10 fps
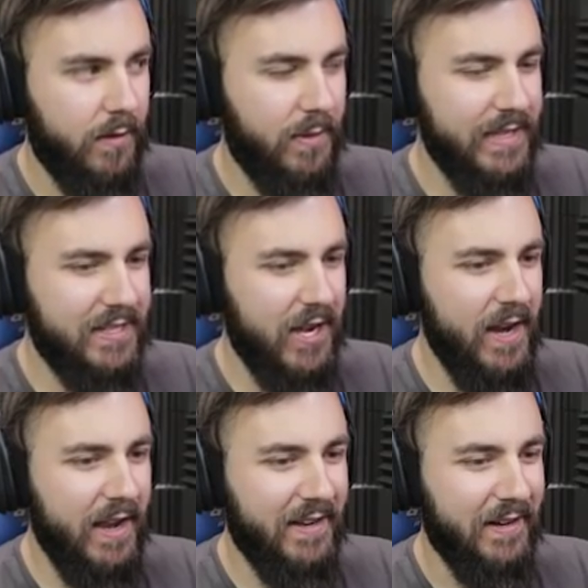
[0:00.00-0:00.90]
Was I
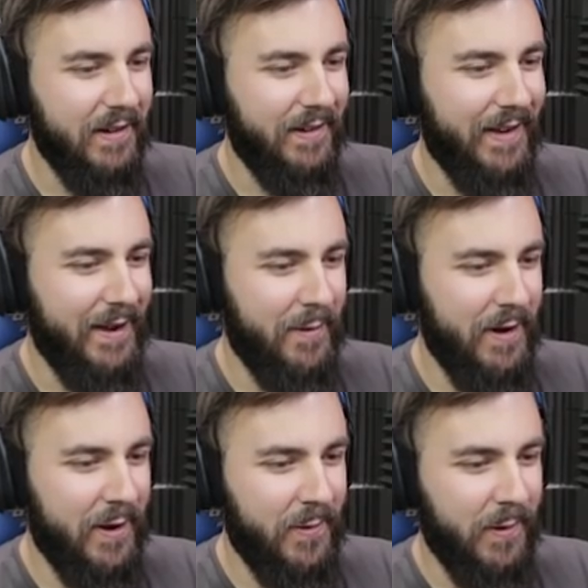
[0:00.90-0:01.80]
turning? I don't
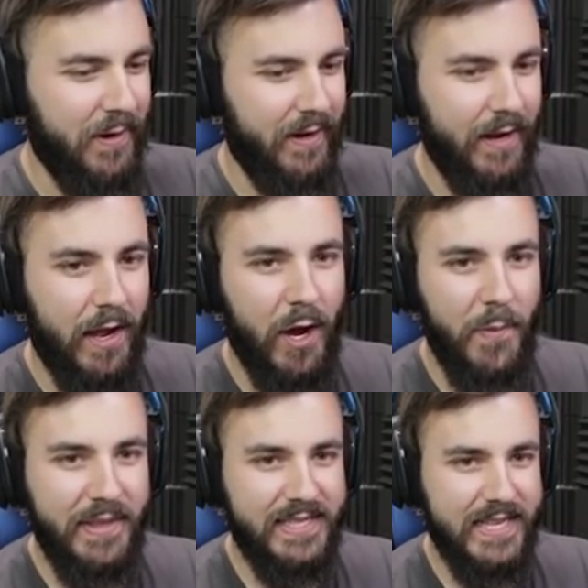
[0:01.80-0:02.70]
know. Oh,
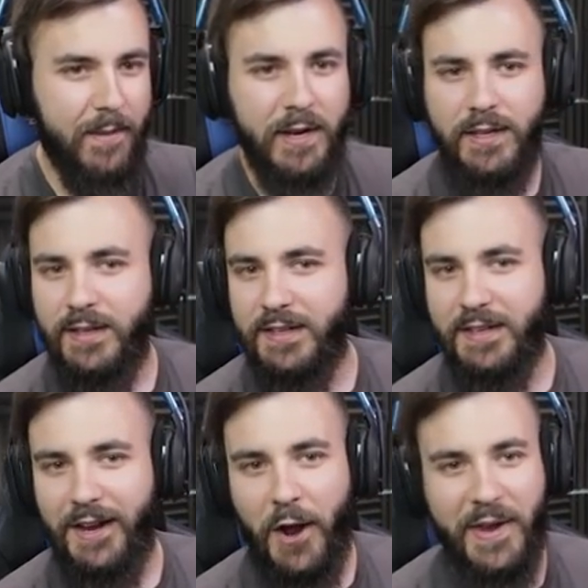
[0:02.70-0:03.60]
but the stamina?
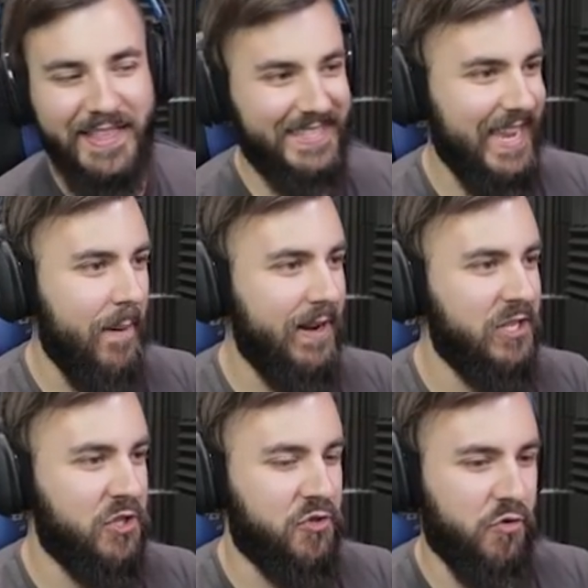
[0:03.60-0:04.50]
Oh, yeah, the stamina
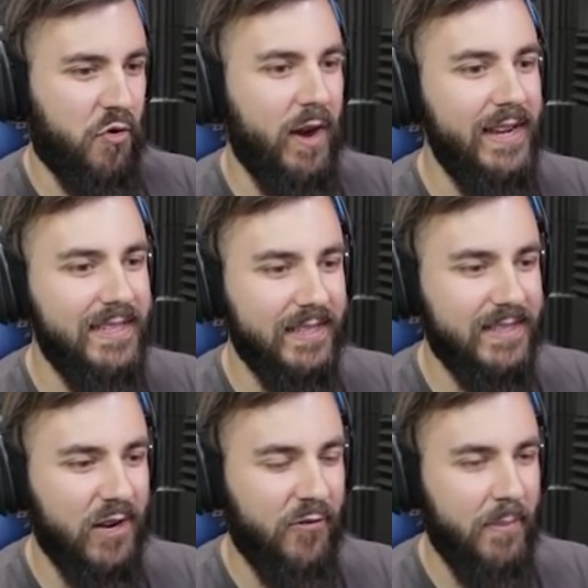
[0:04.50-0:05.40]
just drains
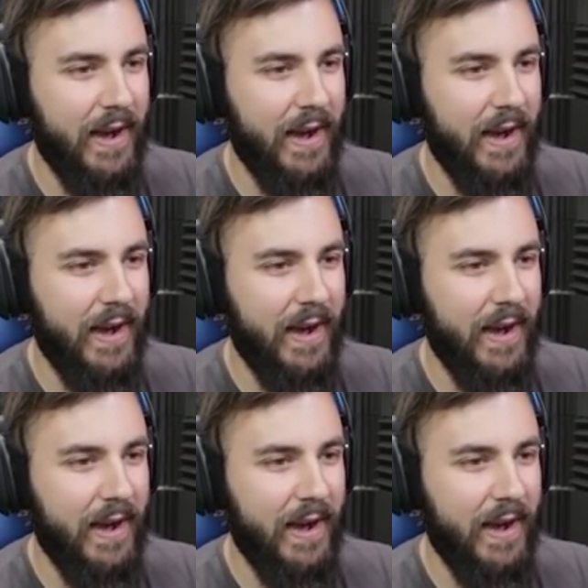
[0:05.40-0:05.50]
itself.